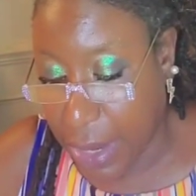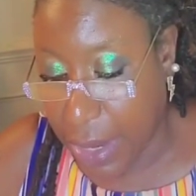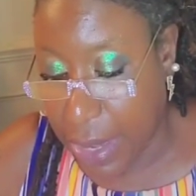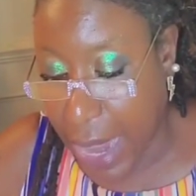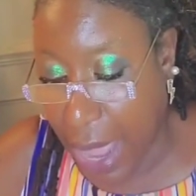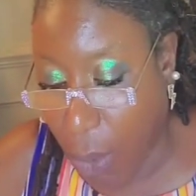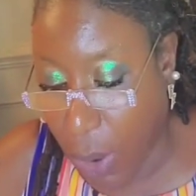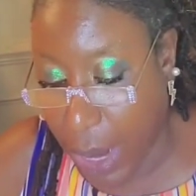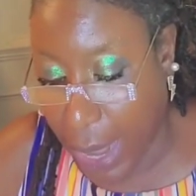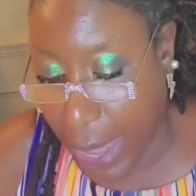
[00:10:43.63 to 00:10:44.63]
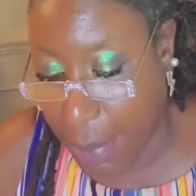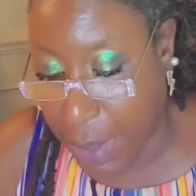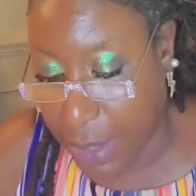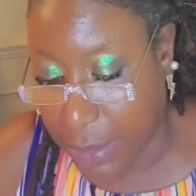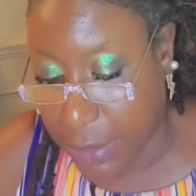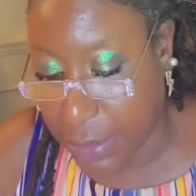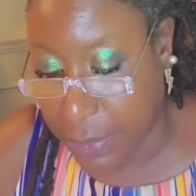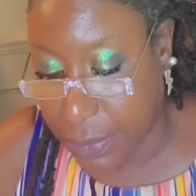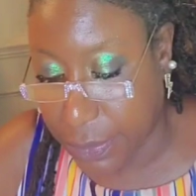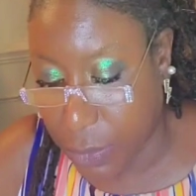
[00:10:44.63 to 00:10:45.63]
now what happens?
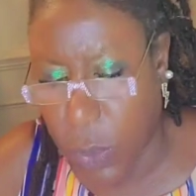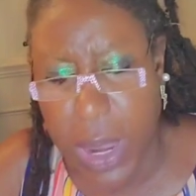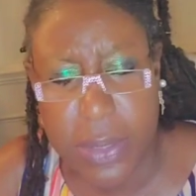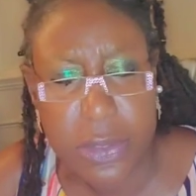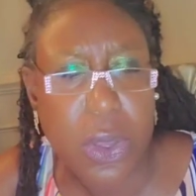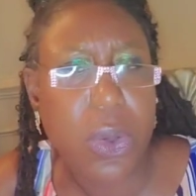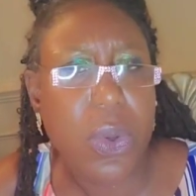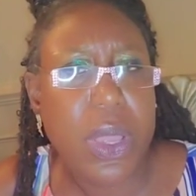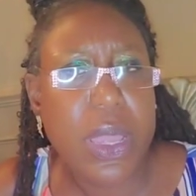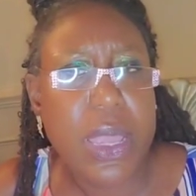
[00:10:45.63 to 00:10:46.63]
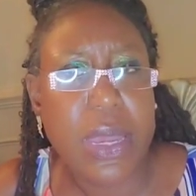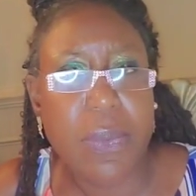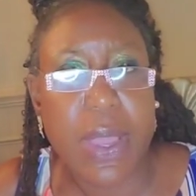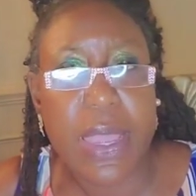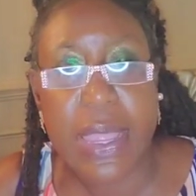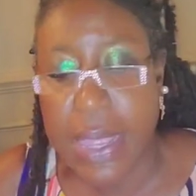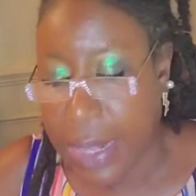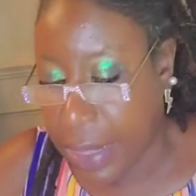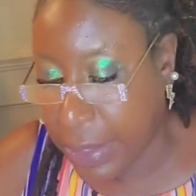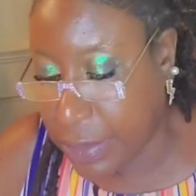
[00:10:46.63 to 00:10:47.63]
So anyway,
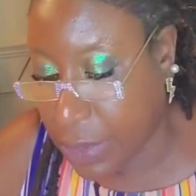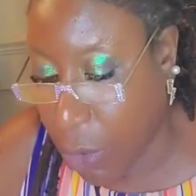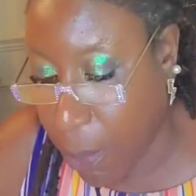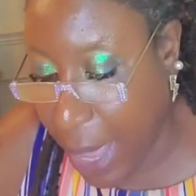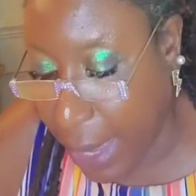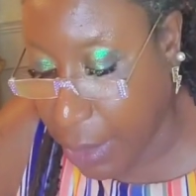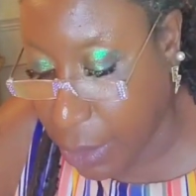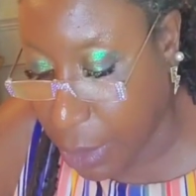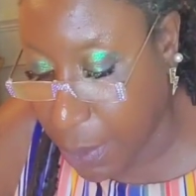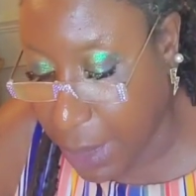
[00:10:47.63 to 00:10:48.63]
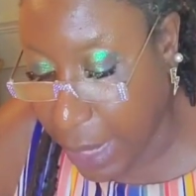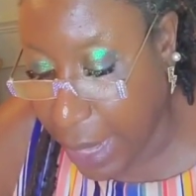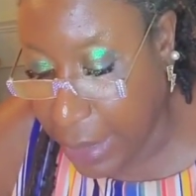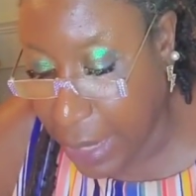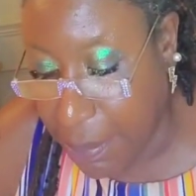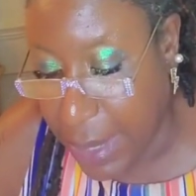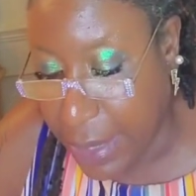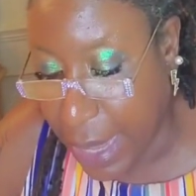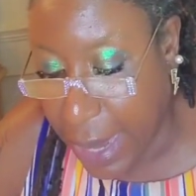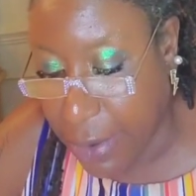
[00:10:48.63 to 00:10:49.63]
let's go back a little bit. Let me
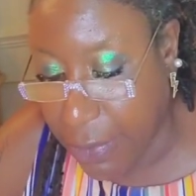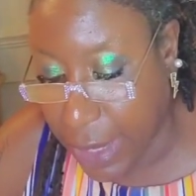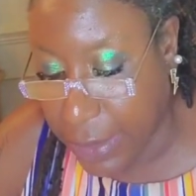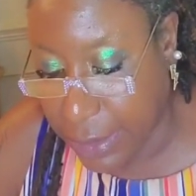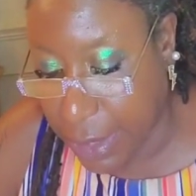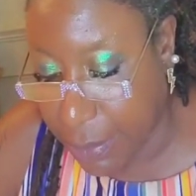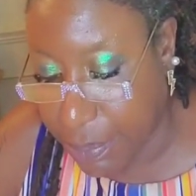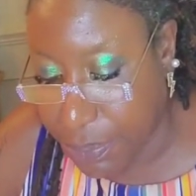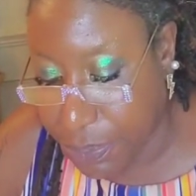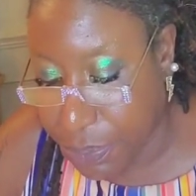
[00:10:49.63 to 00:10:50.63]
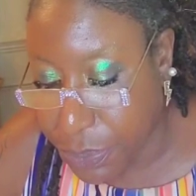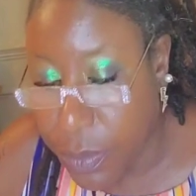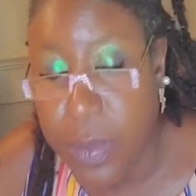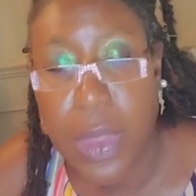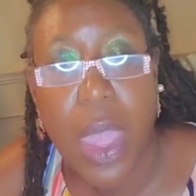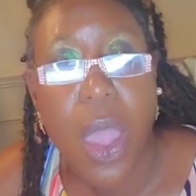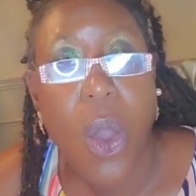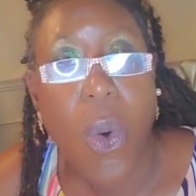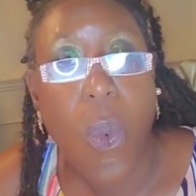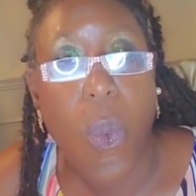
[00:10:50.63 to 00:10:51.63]
digress some.
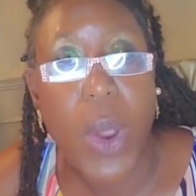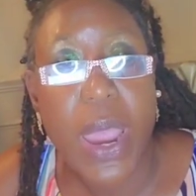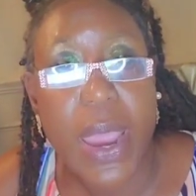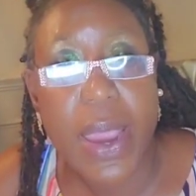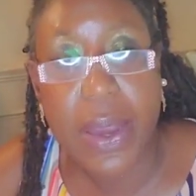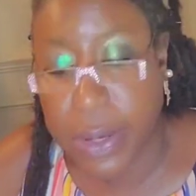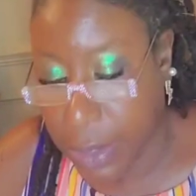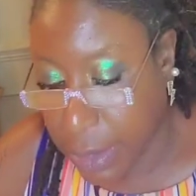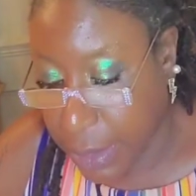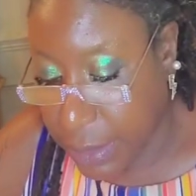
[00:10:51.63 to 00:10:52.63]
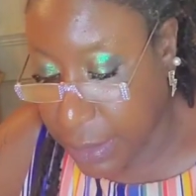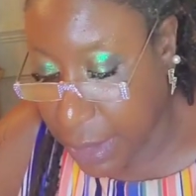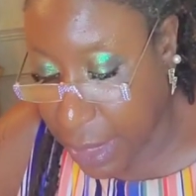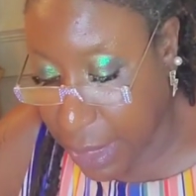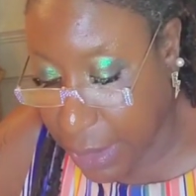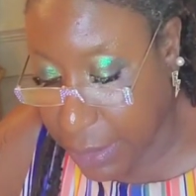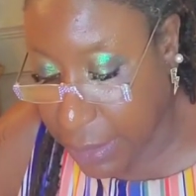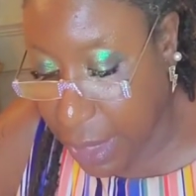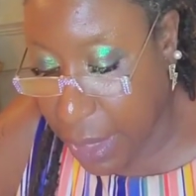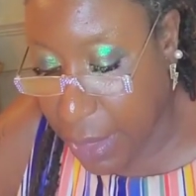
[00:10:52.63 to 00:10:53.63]
Where
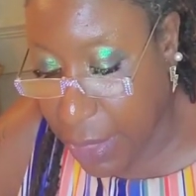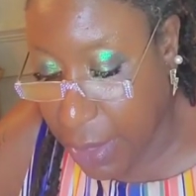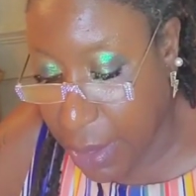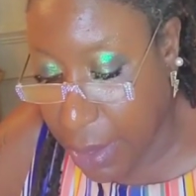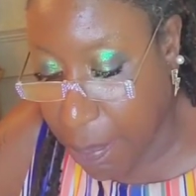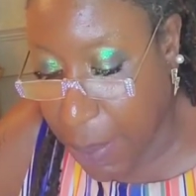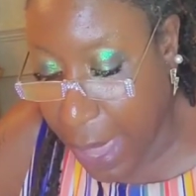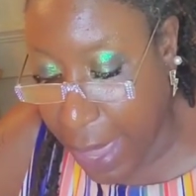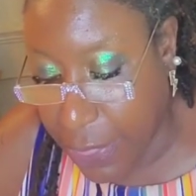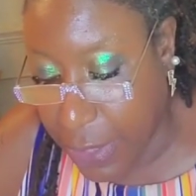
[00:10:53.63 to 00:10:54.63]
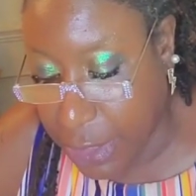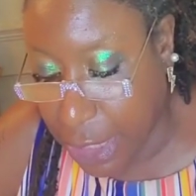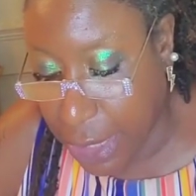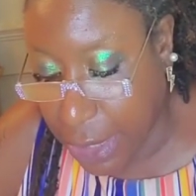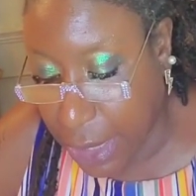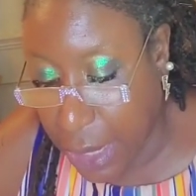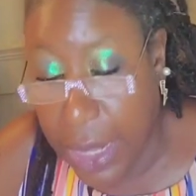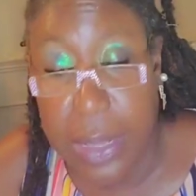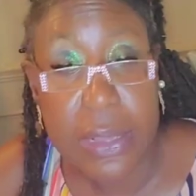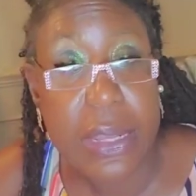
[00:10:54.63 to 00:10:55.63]
does the pathogen
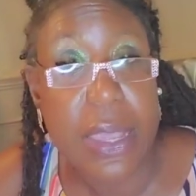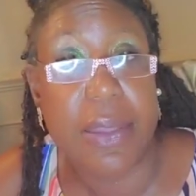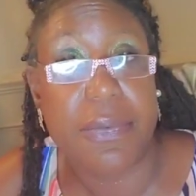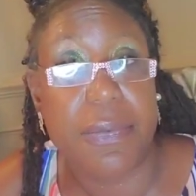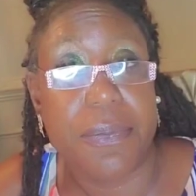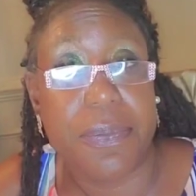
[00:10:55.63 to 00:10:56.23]
live?